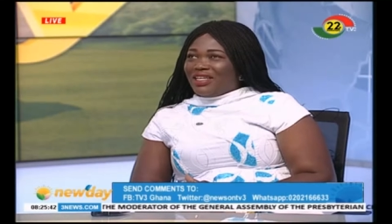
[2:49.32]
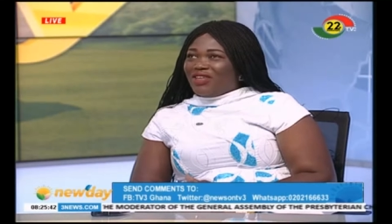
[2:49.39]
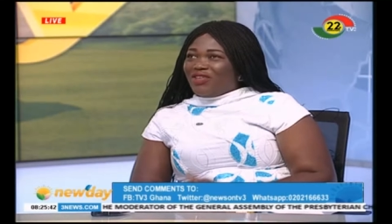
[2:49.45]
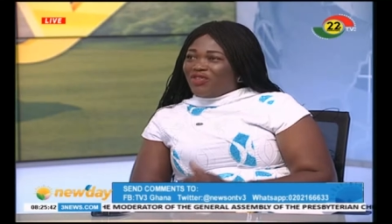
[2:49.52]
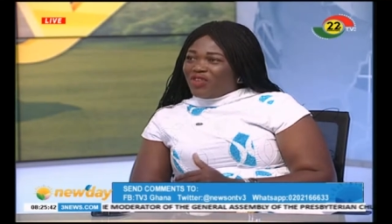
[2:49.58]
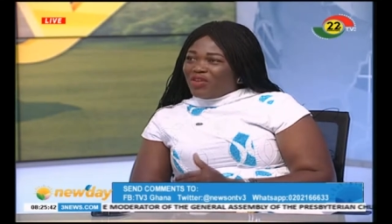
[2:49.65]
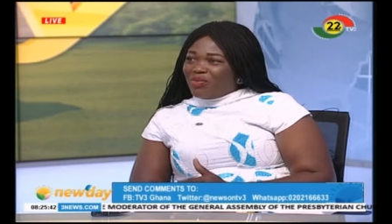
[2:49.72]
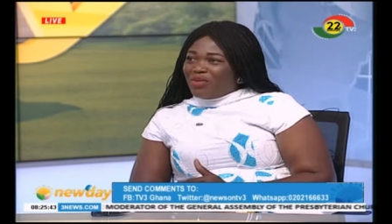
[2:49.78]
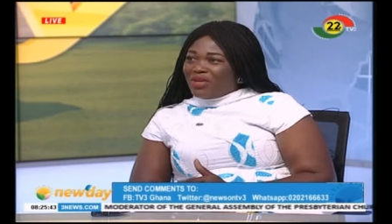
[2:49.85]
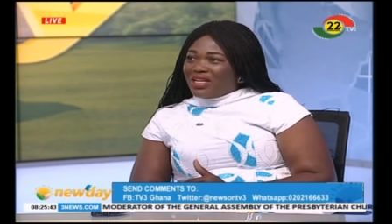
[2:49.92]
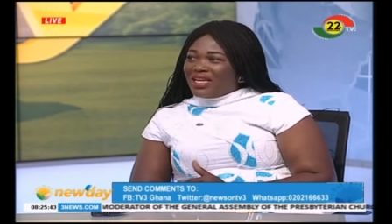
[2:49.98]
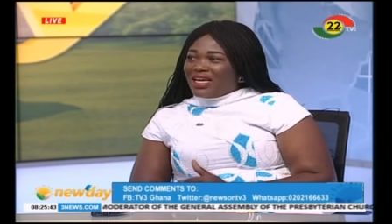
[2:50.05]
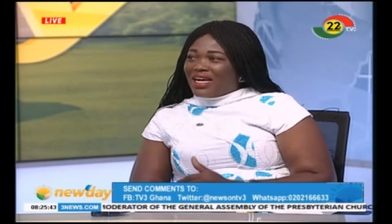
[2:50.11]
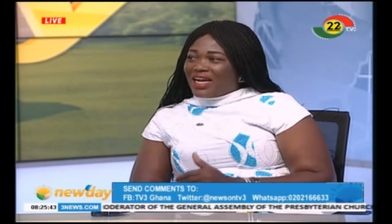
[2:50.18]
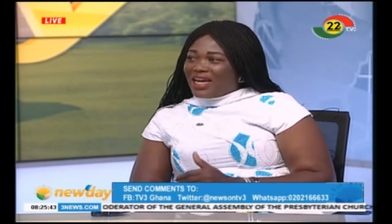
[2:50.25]
given me
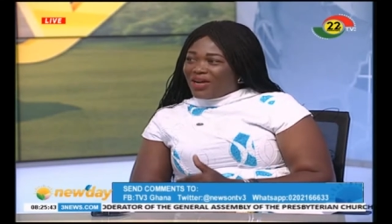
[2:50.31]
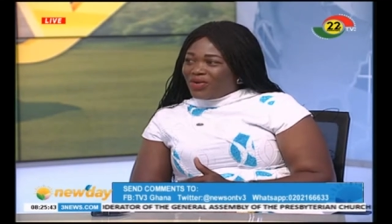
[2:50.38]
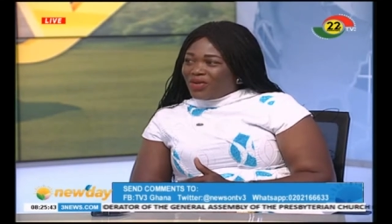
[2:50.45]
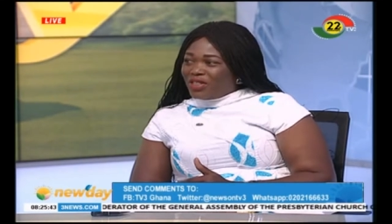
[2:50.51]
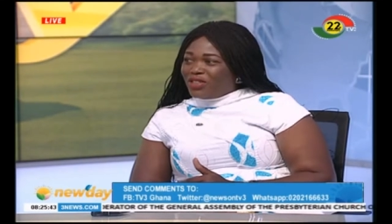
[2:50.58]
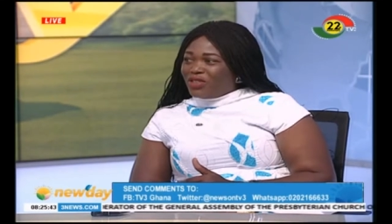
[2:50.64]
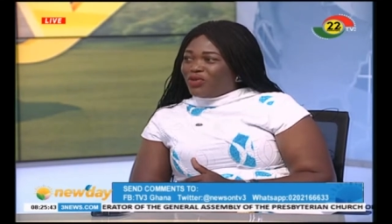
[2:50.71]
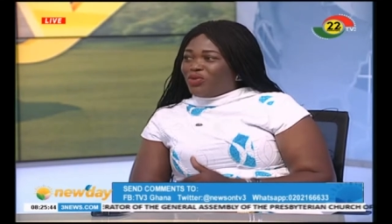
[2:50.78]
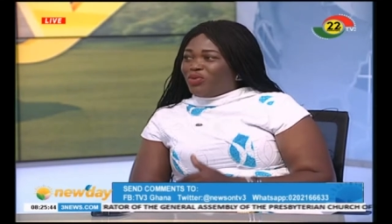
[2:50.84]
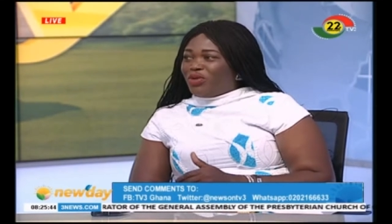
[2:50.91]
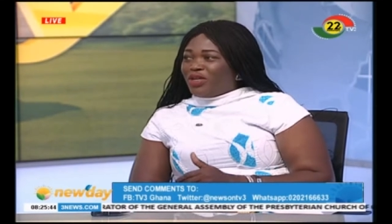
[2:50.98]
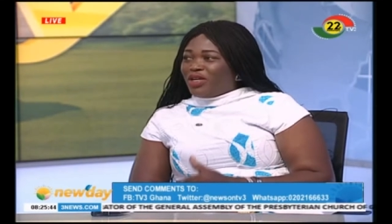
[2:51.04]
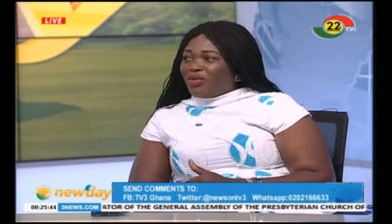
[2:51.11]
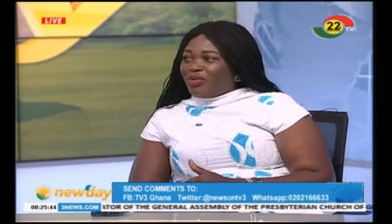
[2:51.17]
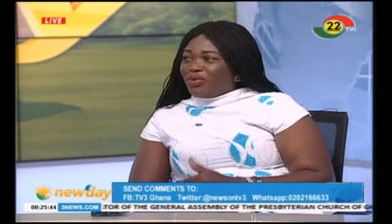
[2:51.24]
the courage to
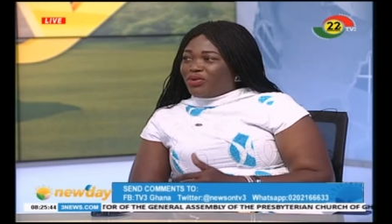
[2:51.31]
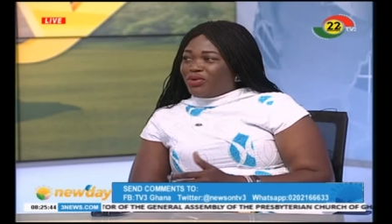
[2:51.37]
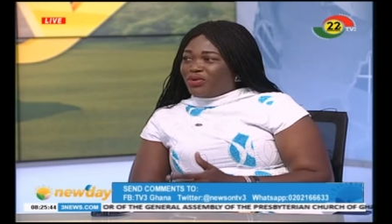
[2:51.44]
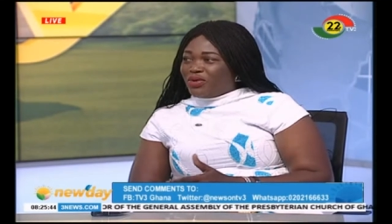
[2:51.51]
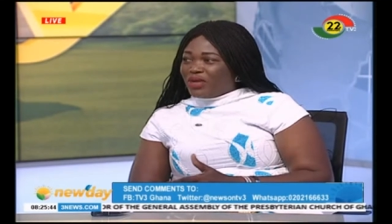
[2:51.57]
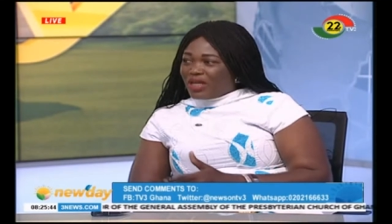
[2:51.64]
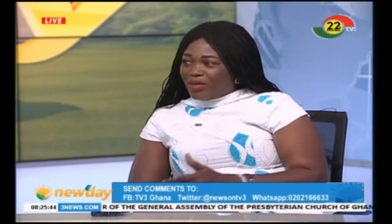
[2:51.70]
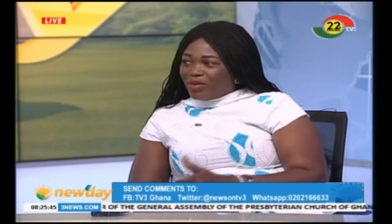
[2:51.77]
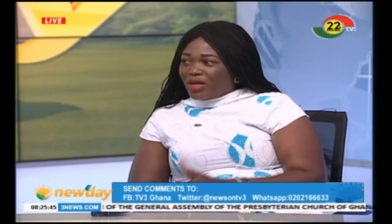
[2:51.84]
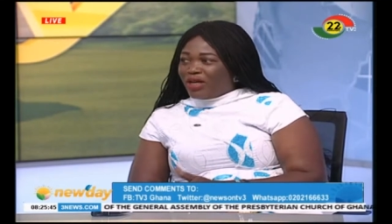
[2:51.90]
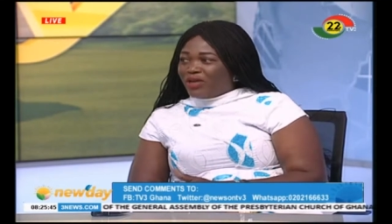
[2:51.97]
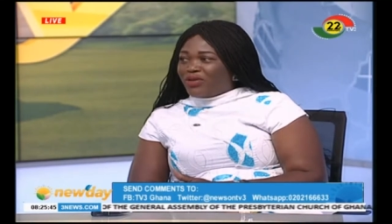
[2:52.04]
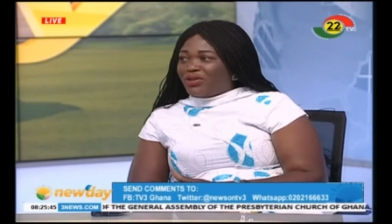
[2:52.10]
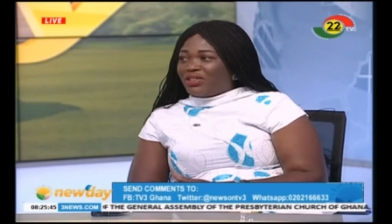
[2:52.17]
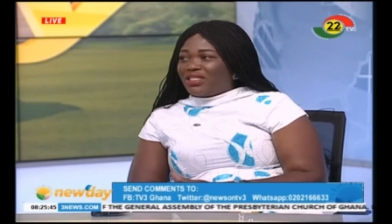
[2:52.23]
be able to come
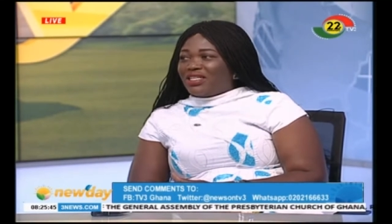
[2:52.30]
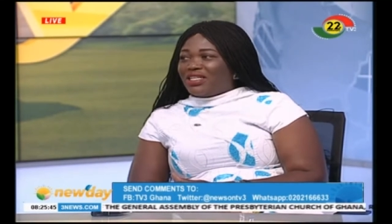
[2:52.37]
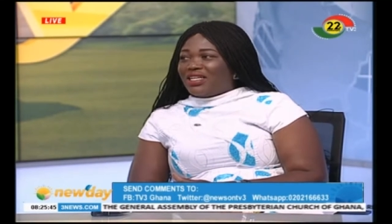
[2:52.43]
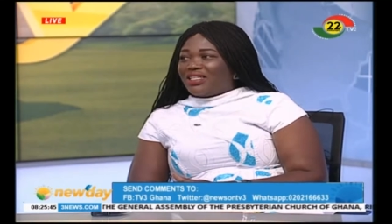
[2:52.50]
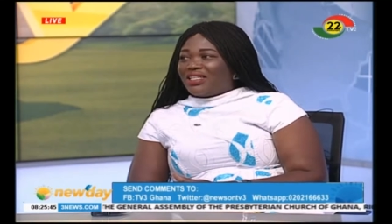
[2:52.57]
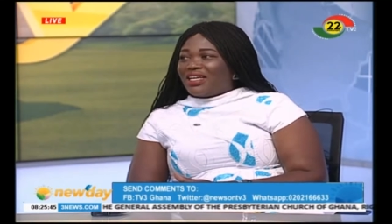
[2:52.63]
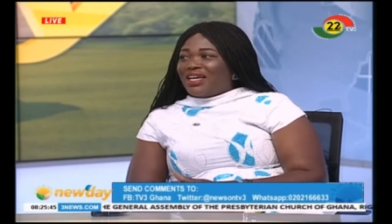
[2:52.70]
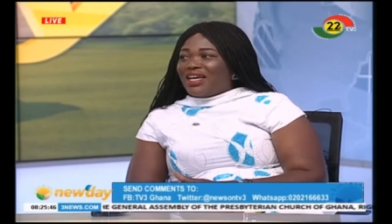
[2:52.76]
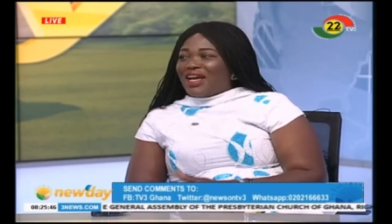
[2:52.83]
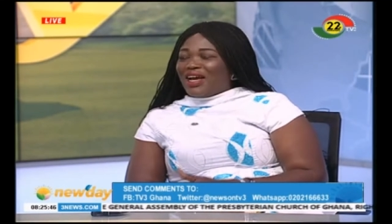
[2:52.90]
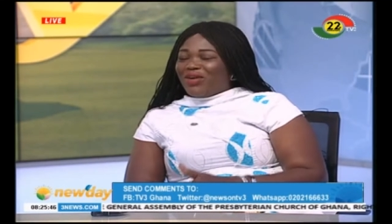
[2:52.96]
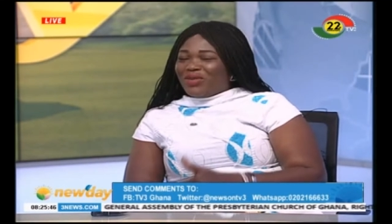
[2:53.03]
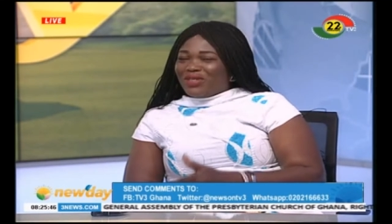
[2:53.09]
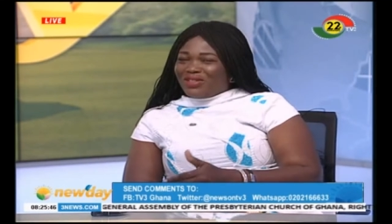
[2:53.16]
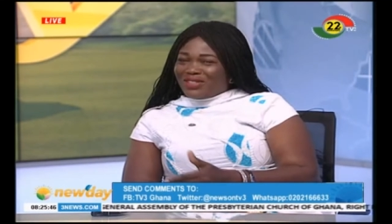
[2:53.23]
out to say that
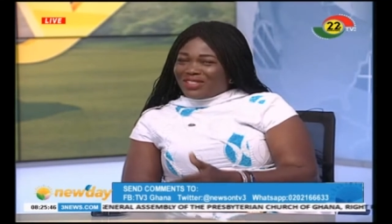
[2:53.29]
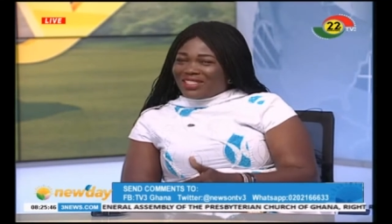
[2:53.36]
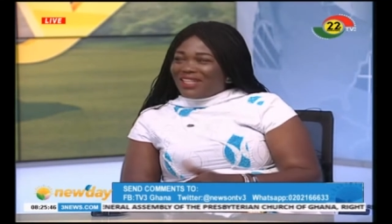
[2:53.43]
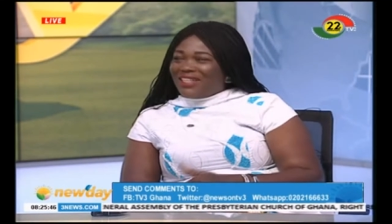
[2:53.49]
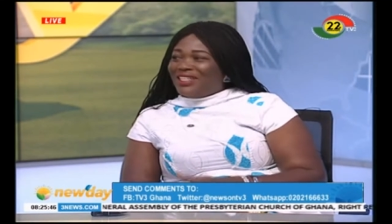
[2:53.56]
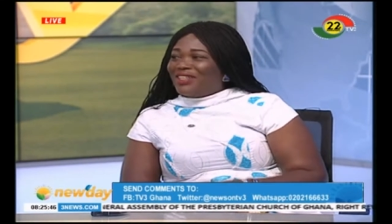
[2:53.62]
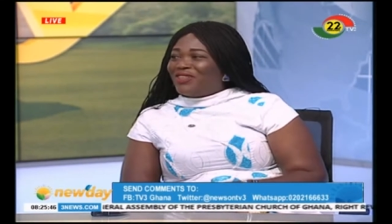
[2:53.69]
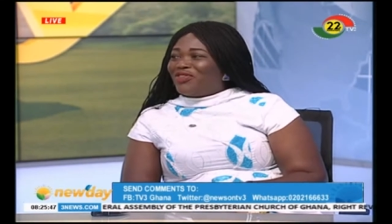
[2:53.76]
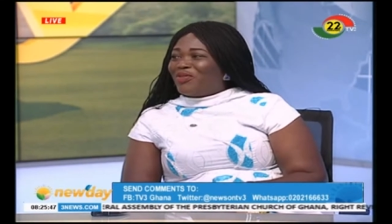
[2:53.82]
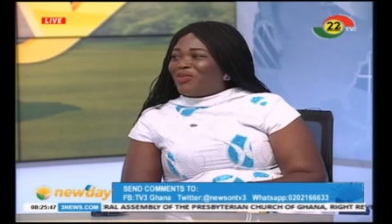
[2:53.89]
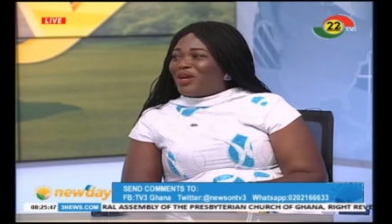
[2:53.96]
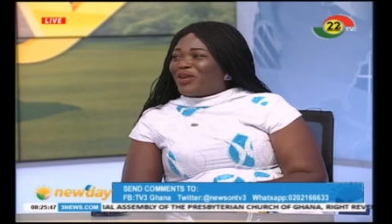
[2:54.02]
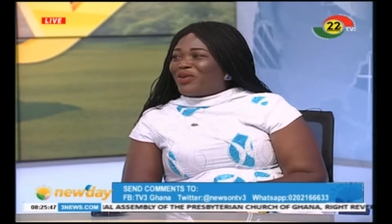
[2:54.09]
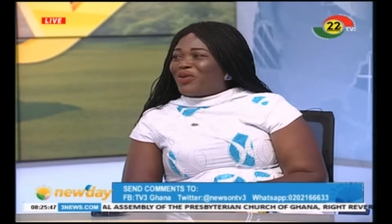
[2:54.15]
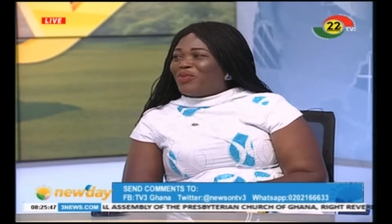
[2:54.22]
I want to stand in for
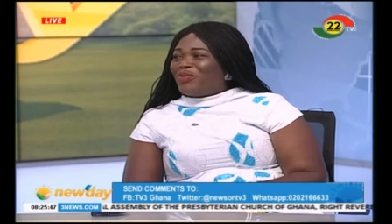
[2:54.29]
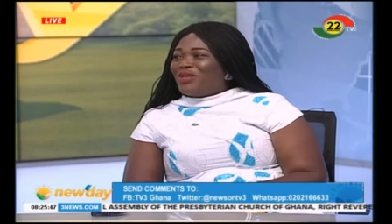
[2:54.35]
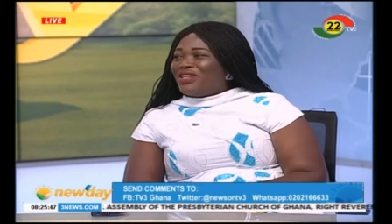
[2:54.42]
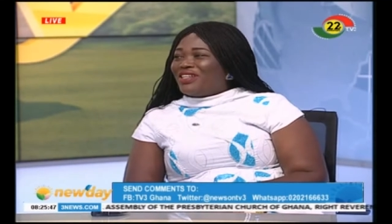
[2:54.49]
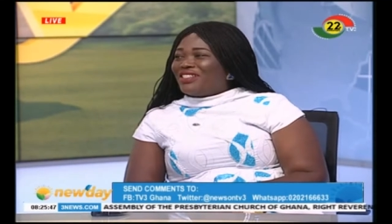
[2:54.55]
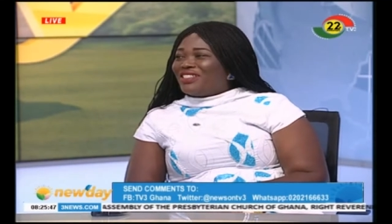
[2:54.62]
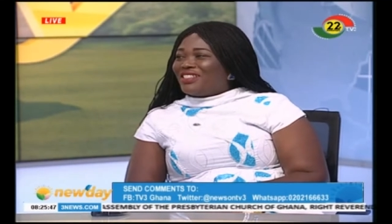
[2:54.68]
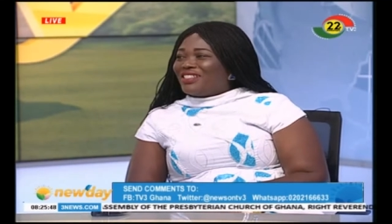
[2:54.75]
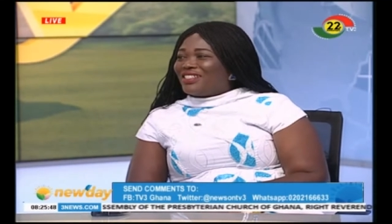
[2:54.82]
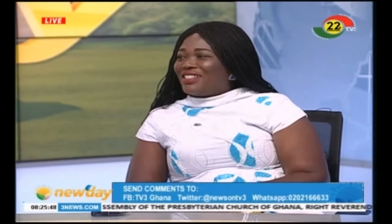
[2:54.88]
my community.